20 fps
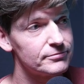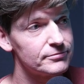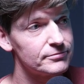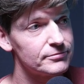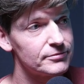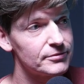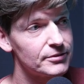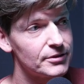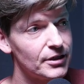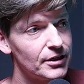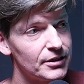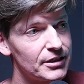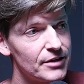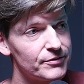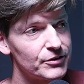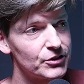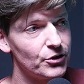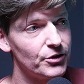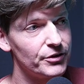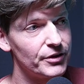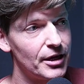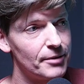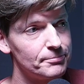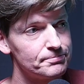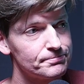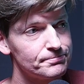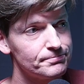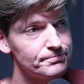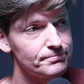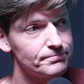Mm. I'd have a go at that.
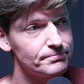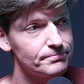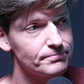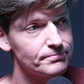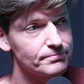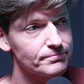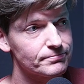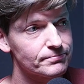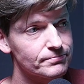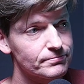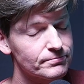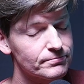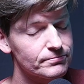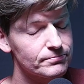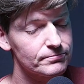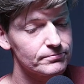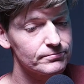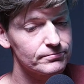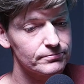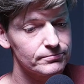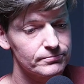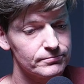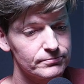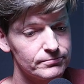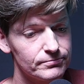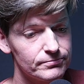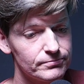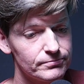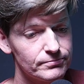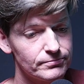And
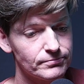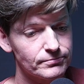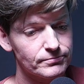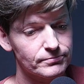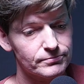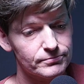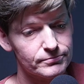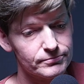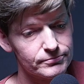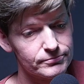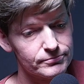I think